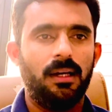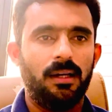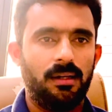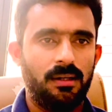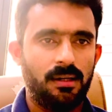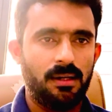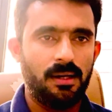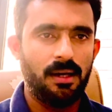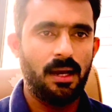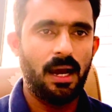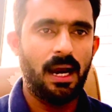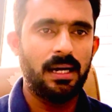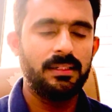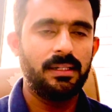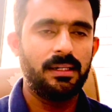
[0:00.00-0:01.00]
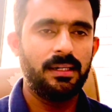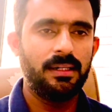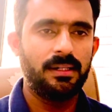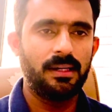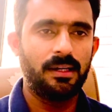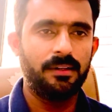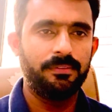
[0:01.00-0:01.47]
at the rate
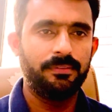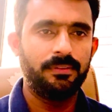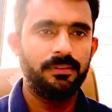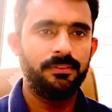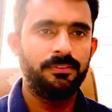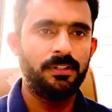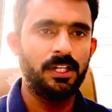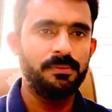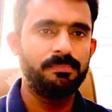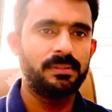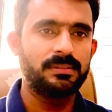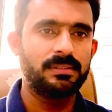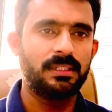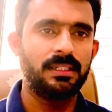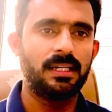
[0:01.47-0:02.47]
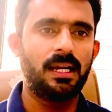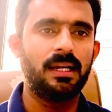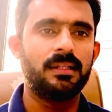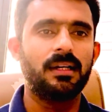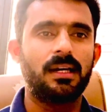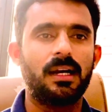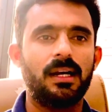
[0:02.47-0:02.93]
of 5% on
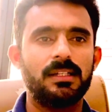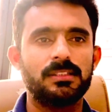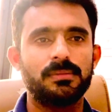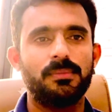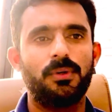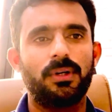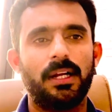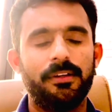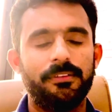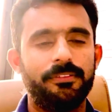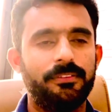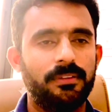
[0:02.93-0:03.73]
the gross amount of